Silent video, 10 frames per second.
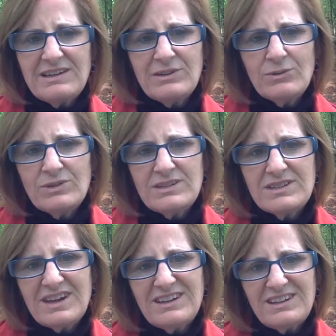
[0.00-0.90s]
He only
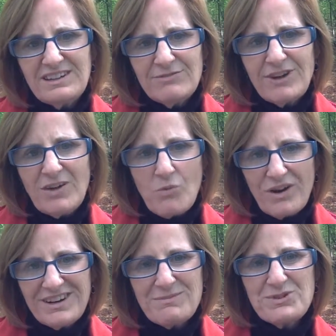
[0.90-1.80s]
said, "If I
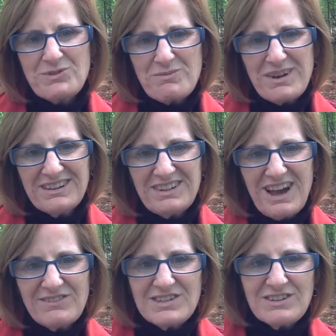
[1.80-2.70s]
want him to remain
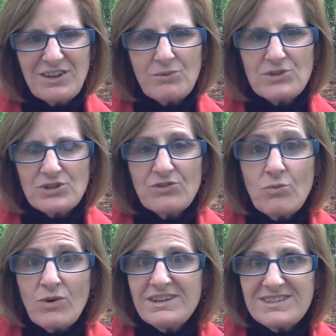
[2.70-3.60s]
alive until I
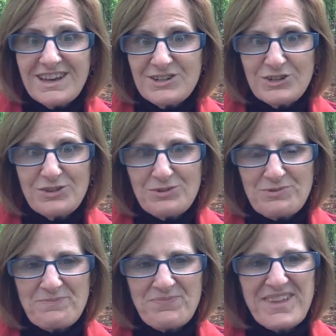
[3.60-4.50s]
return, what is that to
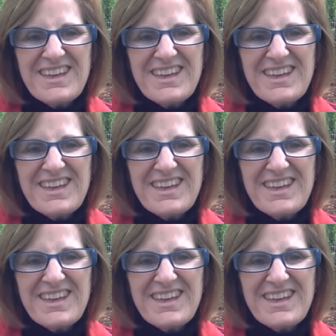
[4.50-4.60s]
you?"